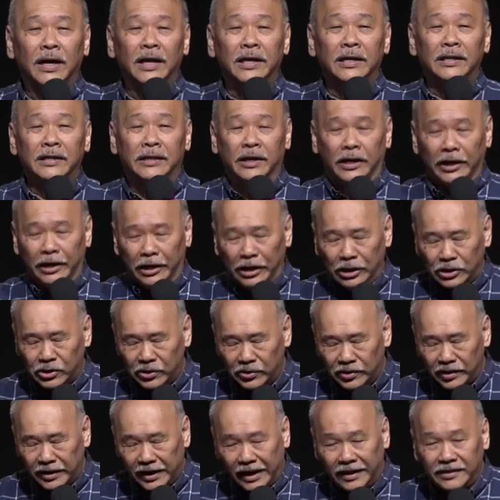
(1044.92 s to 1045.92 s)
the
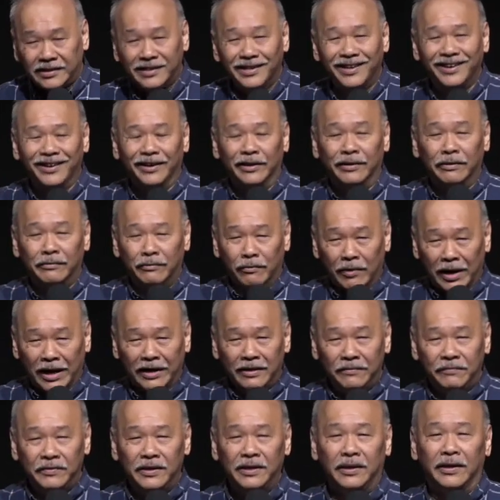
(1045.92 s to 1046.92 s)
Israelites
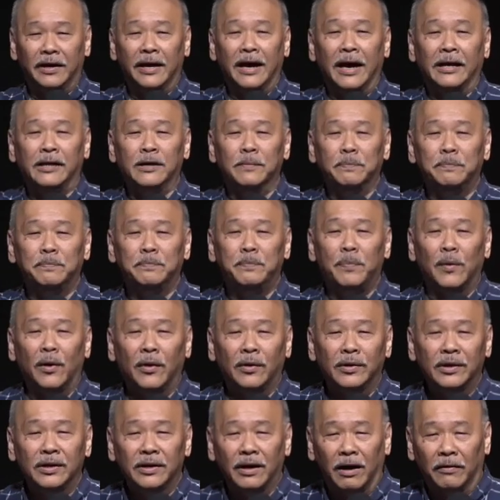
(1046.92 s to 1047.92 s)
arriving at the
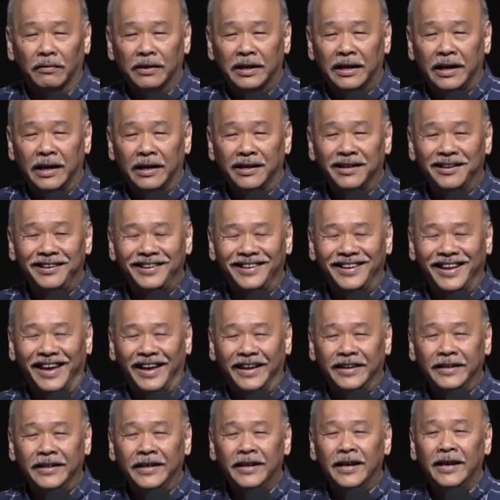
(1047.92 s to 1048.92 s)
border of Canaan
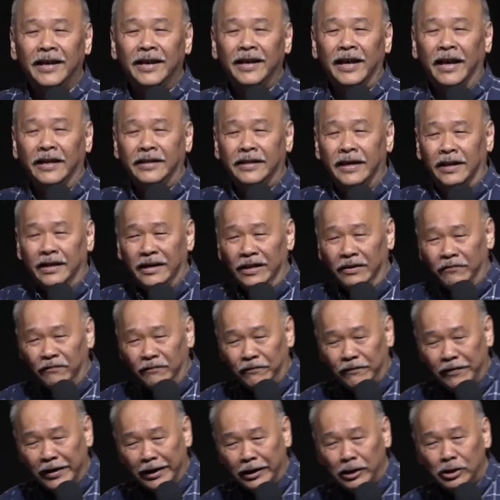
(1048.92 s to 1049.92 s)
land and their
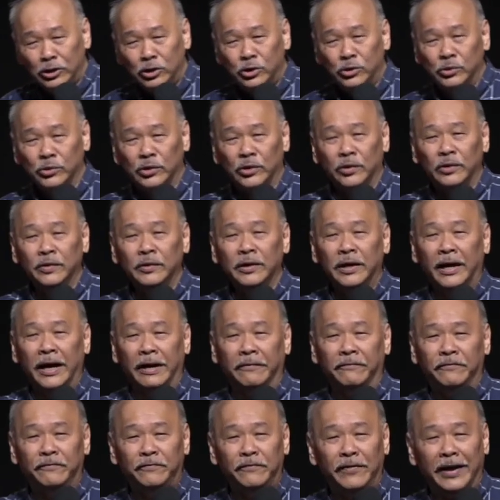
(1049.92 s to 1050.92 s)
eventual
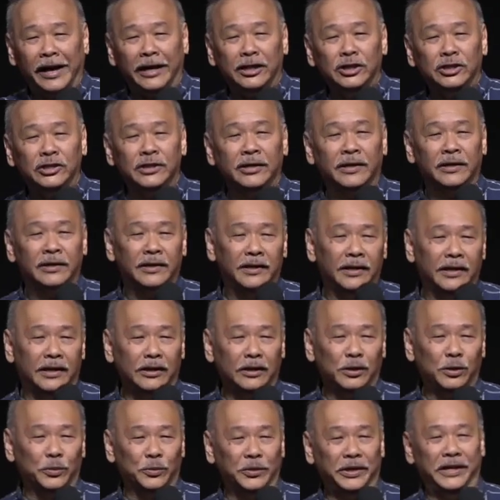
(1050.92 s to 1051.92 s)
adventure
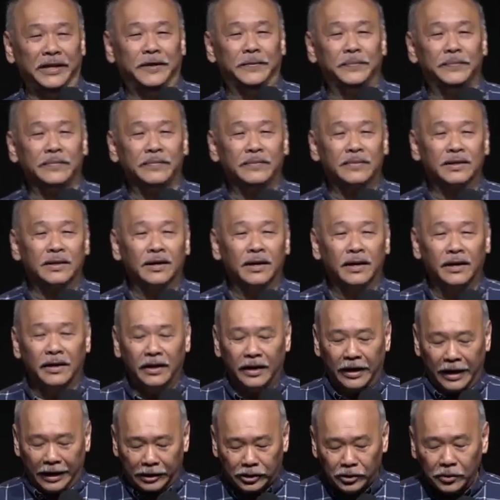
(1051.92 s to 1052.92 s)
into it.
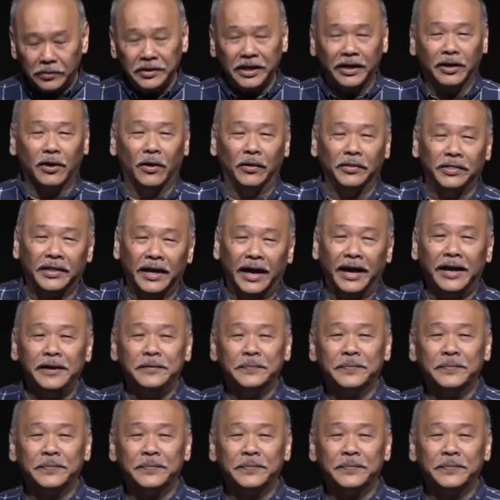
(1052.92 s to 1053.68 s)
And so they got there,